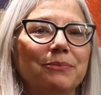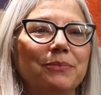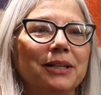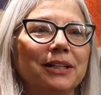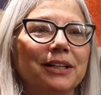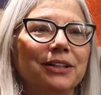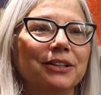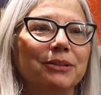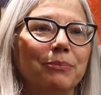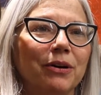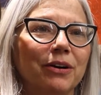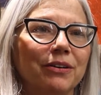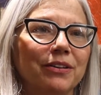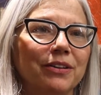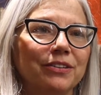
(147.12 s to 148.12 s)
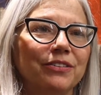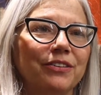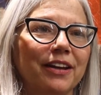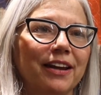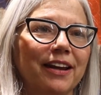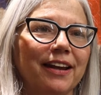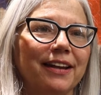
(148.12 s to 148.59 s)
being a good part of their
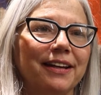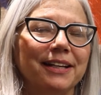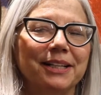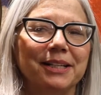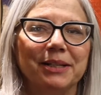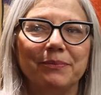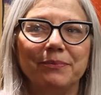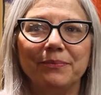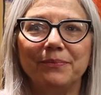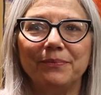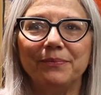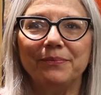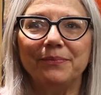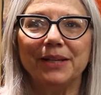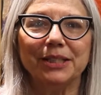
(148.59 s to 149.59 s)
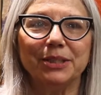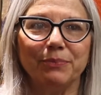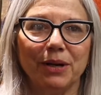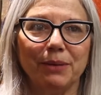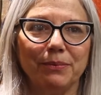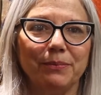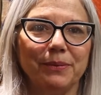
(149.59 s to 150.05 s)
day. Um, that's
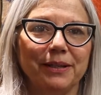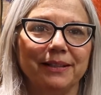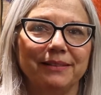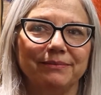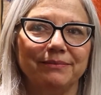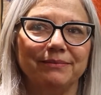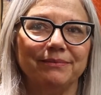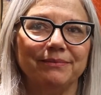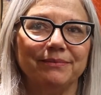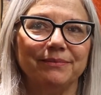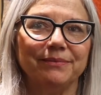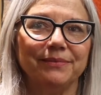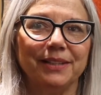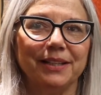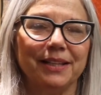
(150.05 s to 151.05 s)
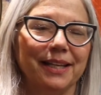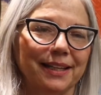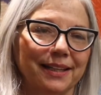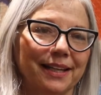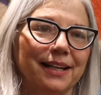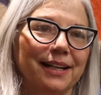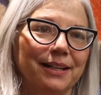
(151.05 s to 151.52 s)
probably the
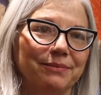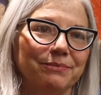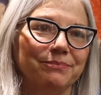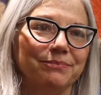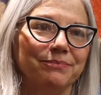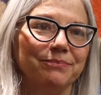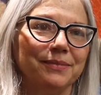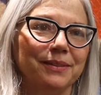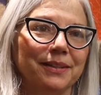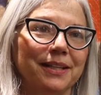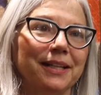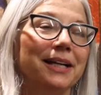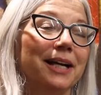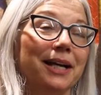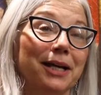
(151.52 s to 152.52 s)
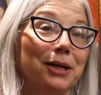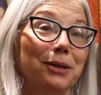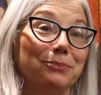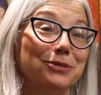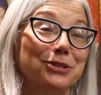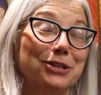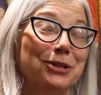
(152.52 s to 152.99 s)
thing that I think I
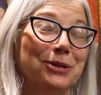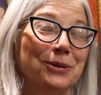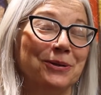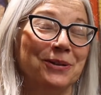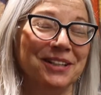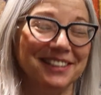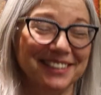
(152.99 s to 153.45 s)
helped do.